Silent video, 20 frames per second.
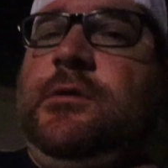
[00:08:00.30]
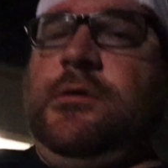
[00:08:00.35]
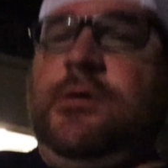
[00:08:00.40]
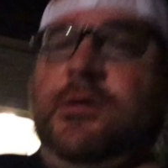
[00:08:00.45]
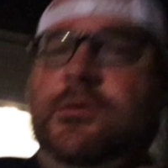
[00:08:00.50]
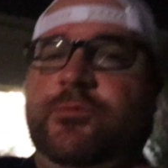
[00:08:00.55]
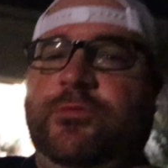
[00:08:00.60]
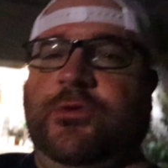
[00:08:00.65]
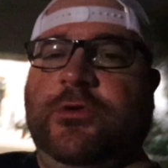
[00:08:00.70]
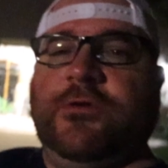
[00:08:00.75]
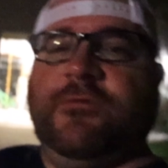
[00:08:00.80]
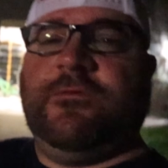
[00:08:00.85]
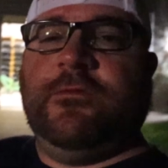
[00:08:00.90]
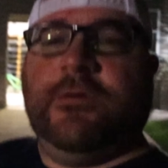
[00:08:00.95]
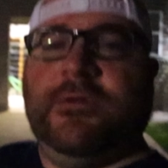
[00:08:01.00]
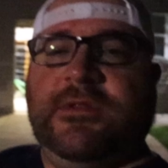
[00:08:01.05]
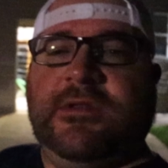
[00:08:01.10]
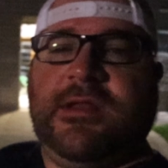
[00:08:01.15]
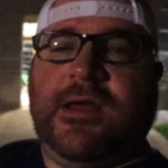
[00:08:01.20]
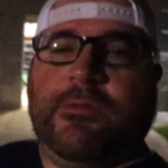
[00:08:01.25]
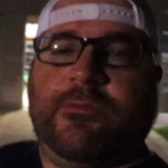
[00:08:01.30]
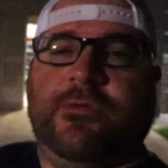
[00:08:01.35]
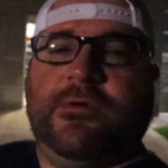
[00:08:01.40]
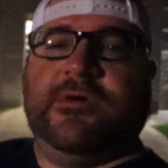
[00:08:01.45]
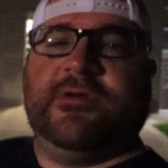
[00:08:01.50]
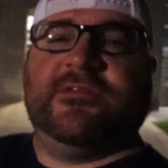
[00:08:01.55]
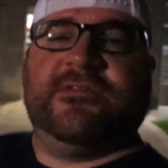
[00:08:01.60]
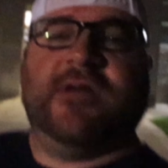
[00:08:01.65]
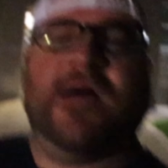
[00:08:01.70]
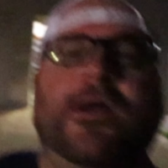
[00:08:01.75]
in beautiful
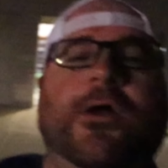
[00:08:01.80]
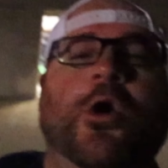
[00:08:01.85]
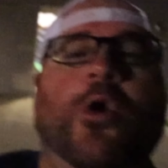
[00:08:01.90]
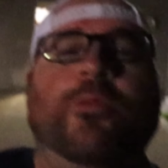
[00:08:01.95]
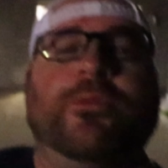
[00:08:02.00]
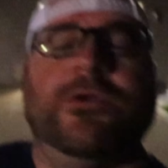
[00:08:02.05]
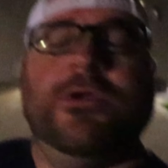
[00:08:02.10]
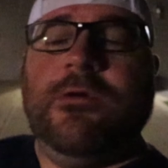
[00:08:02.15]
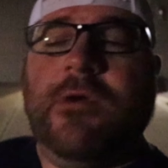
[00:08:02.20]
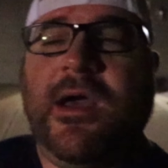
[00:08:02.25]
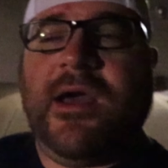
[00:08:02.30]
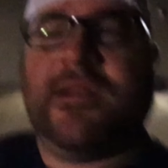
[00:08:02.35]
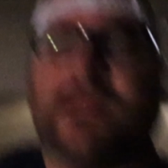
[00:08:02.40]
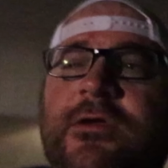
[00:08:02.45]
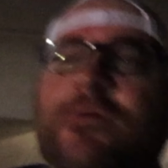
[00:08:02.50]
Indianapolis. I hope you had a